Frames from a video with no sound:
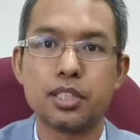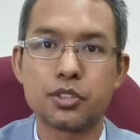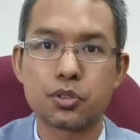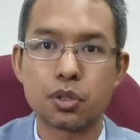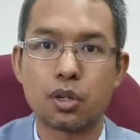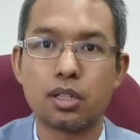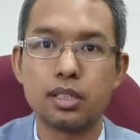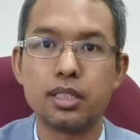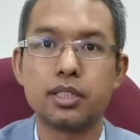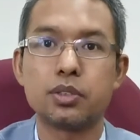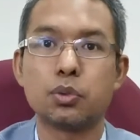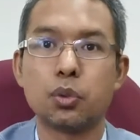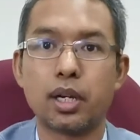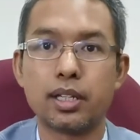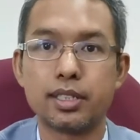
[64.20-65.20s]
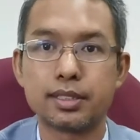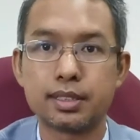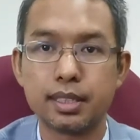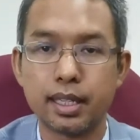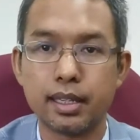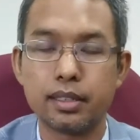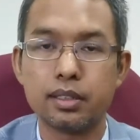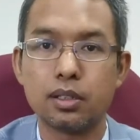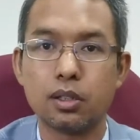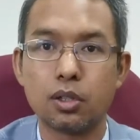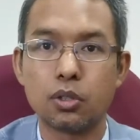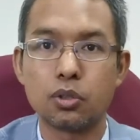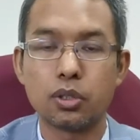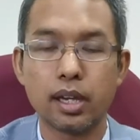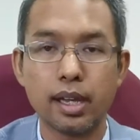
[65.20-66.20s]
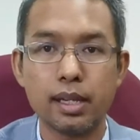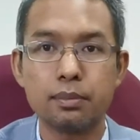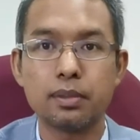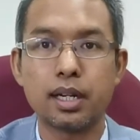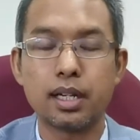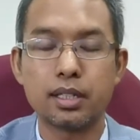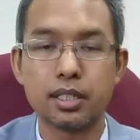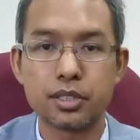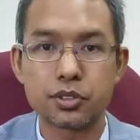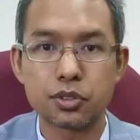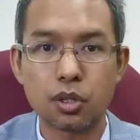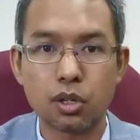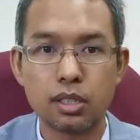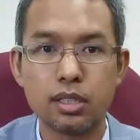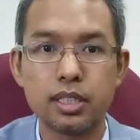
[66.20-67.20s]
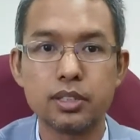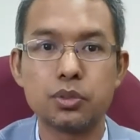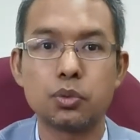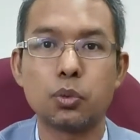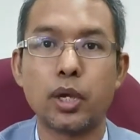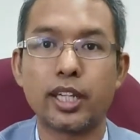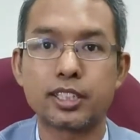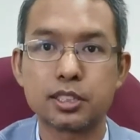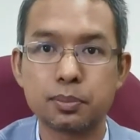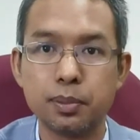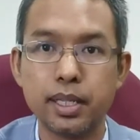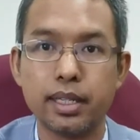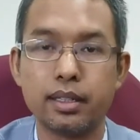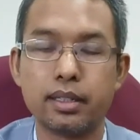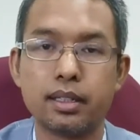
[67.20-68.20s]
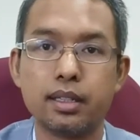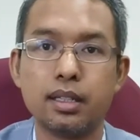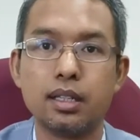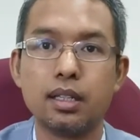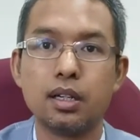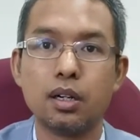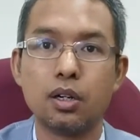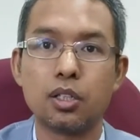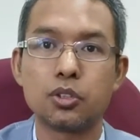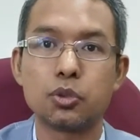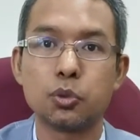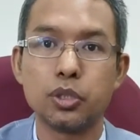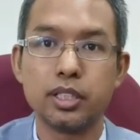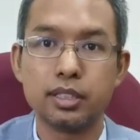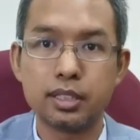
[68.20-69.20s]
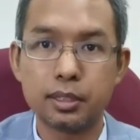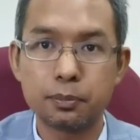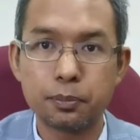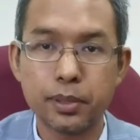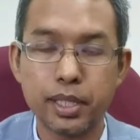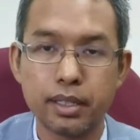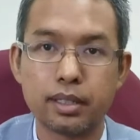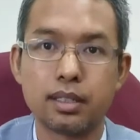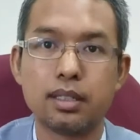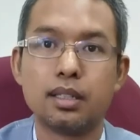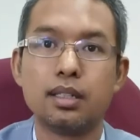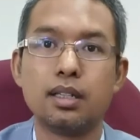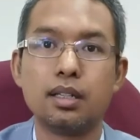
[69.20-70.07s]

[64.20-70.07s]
a scholar to understand or help a scholar to explain or to interpret